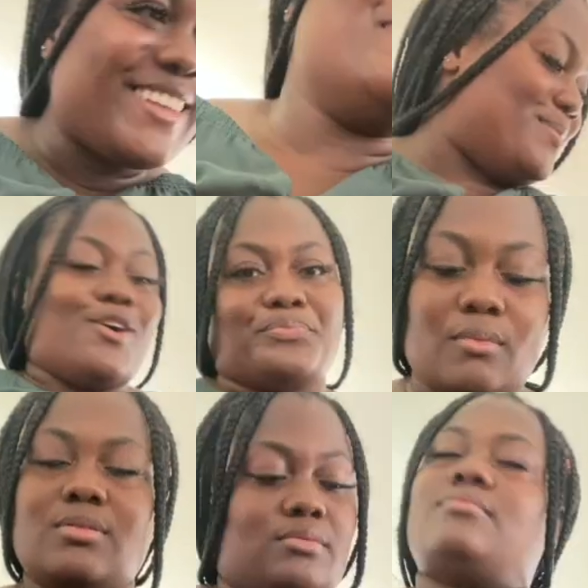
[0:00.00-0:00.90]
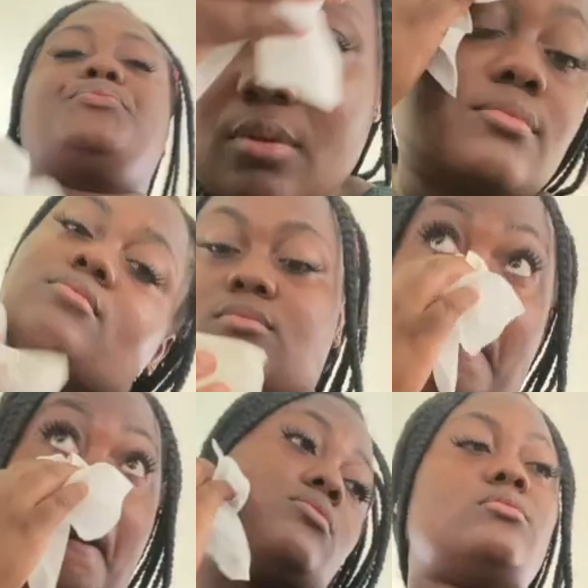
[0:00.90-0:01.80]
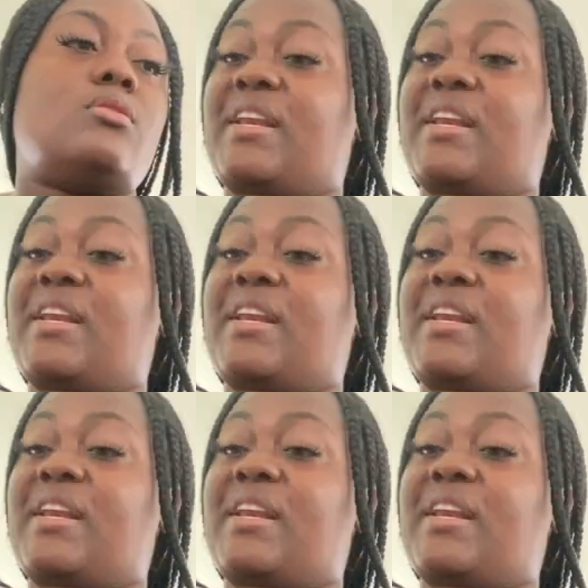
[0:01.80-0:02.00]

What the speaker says: So this is show makeup, and show